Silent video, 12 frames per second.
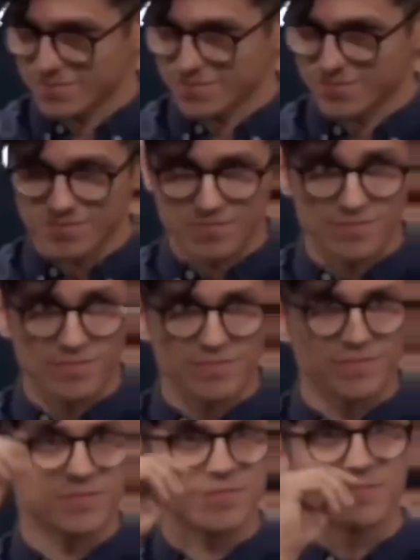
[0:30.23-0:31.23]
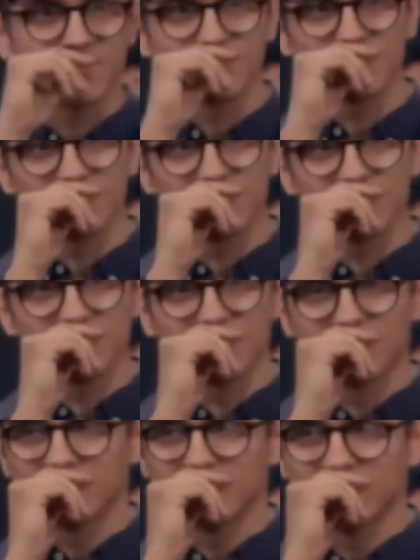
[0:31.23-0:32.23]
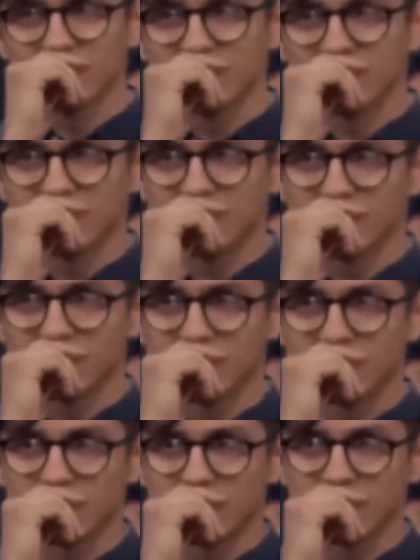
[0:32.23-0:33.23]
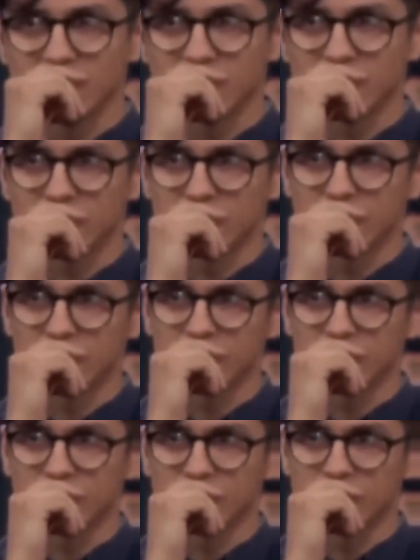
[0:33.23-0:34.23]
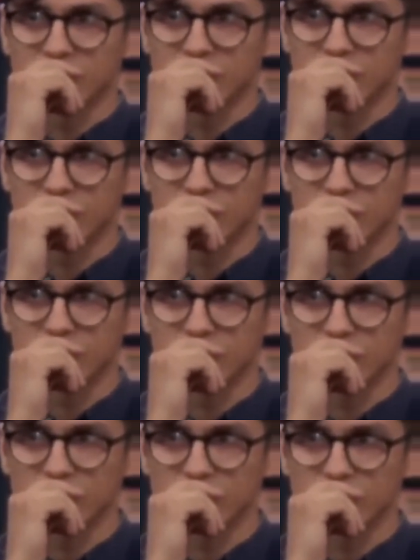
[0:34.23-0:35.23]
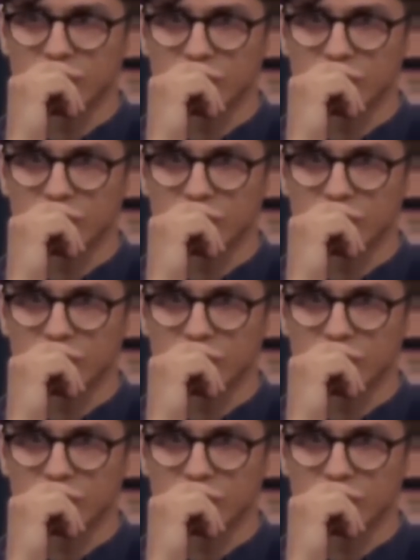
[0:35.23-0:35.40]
(not speaking)